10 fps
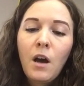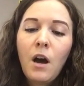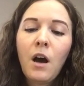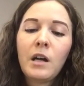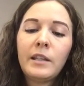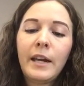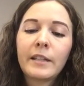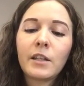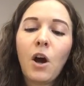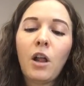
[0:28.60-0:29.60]
On the
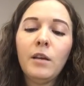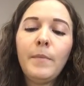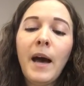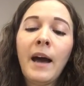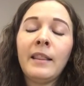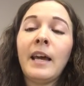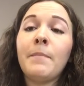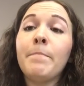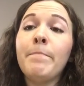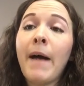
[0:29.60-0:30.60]
next column, highlight
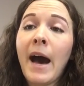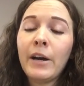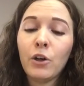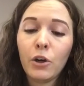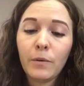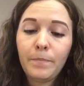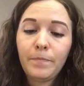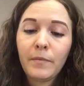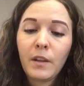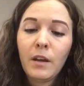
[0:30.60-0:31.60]
matter.
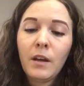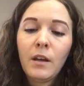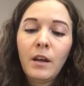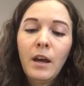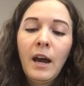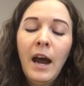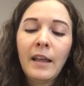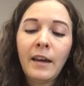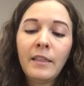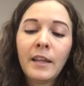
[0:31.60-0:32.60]

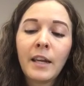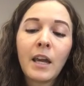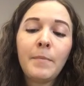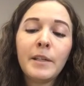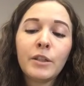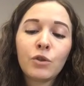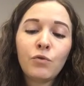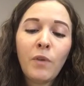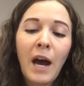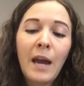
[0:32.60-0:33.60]
Highlight that it can be
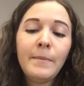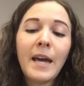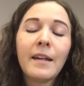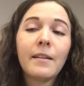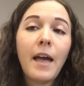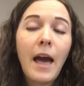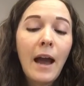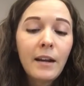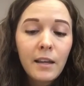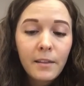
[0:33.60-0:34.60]
described as
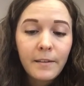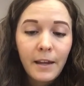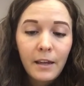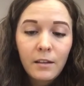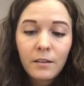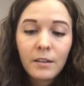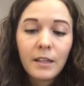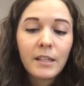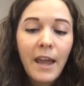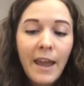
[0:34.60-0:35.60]
anything
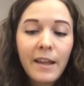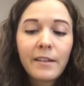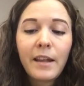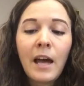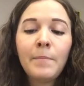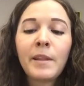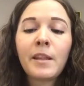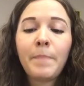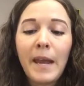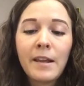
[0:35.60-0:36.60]
that takes up
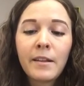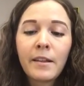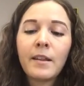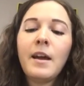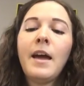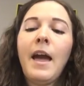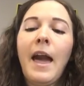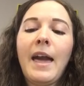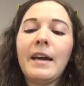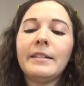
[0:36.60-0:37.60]
space
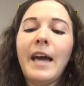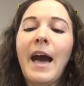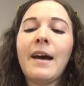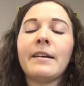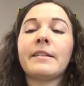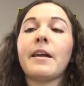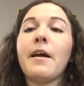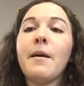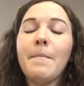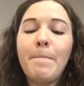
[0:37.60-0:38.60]
and has
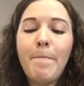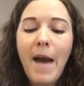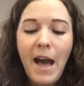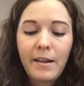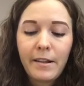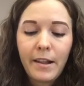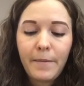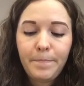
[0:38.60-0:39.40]
mass.